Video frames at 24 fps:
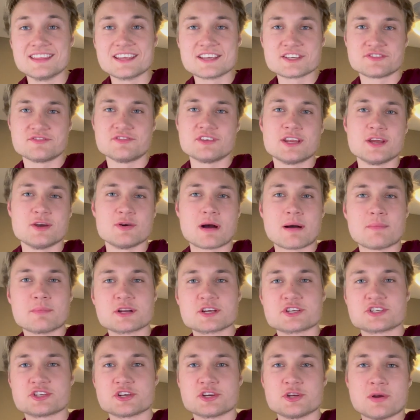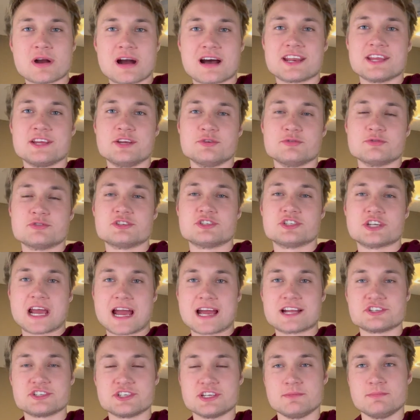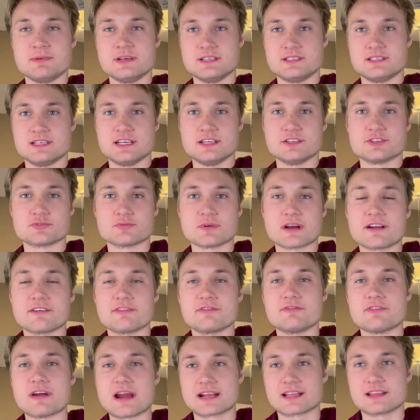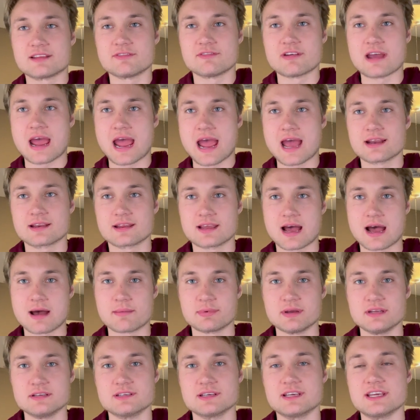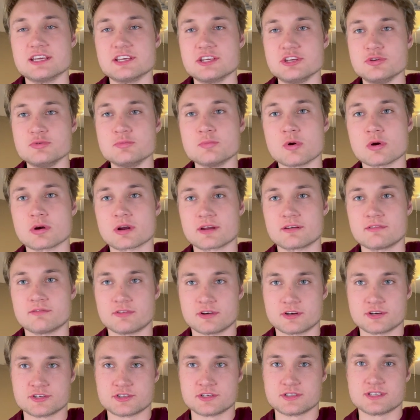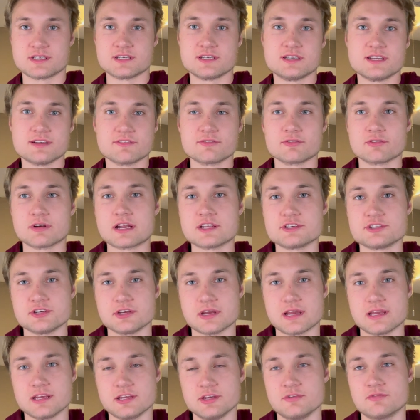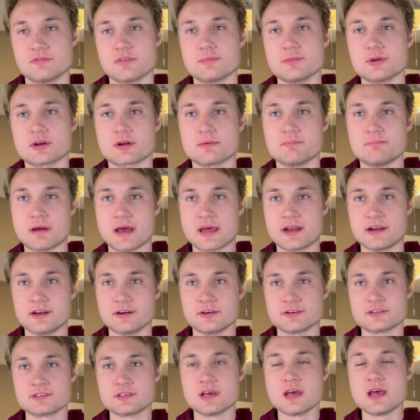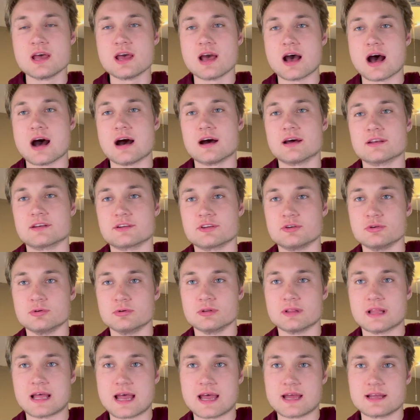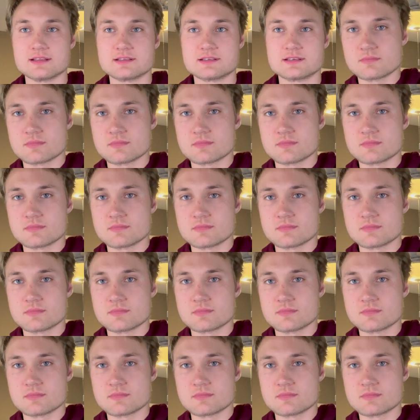this video, I'm going to show you how to use ChatGPT to write effective ad copy to get you more conversions and differentiate you from your competitors on Google Ads.